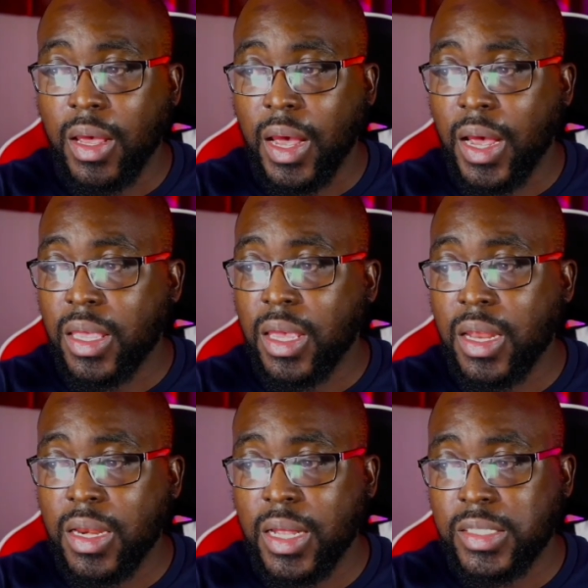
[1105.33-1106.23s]
I
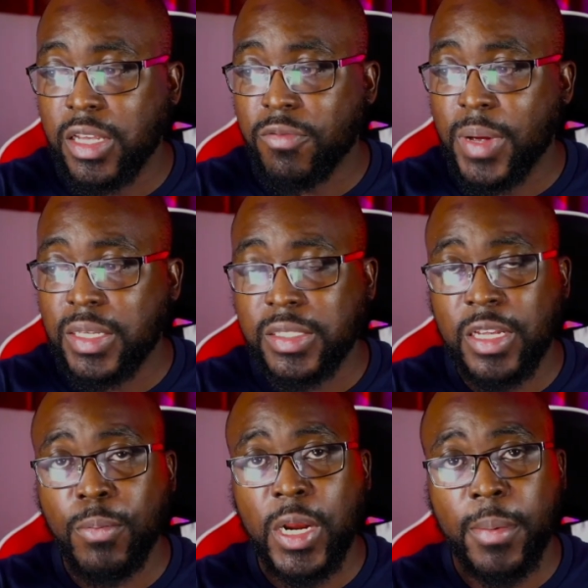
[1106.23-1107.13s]
cannot save
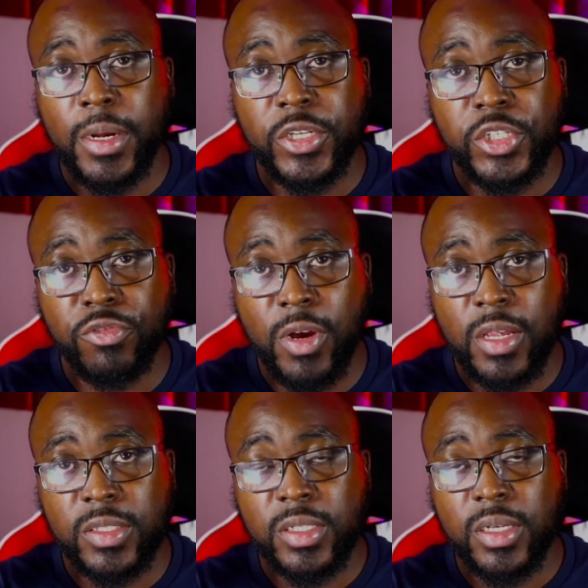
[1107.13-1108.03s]
myself, but I'm going to
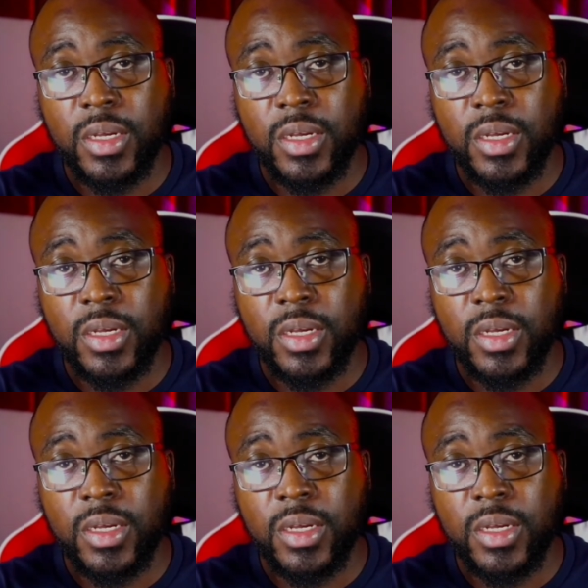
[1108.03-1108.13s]
trust